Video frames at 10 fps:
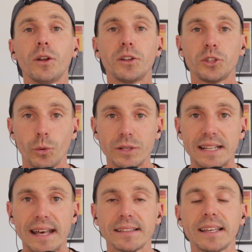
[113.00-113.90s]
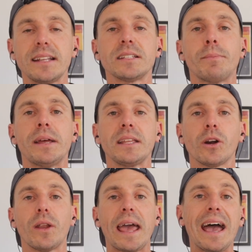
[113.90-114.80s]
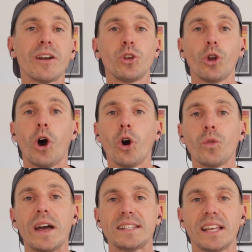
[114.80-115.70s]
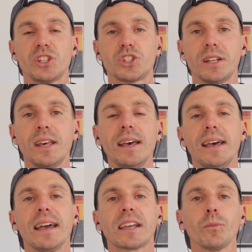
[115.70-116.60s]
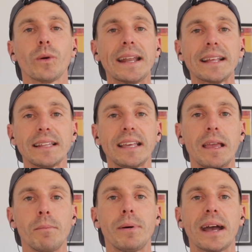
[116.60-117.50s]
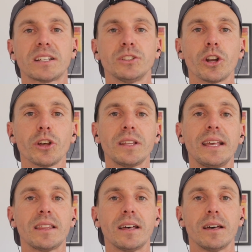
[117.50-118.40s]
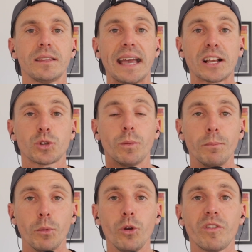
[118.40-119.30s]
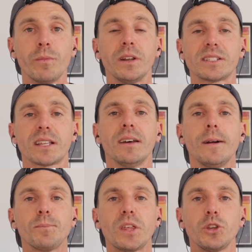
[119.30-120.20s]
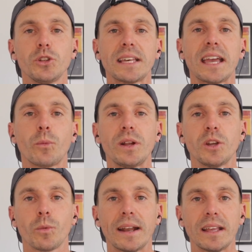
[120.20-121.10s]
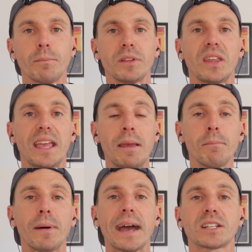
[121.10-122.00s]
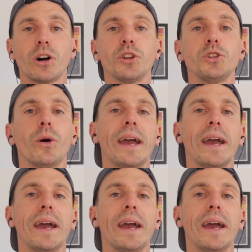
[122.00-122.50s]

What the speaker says: on you as an athlete and depending on how you hold that tension, it can radically impact not only the actual movements that you take when you're running, but the impact on your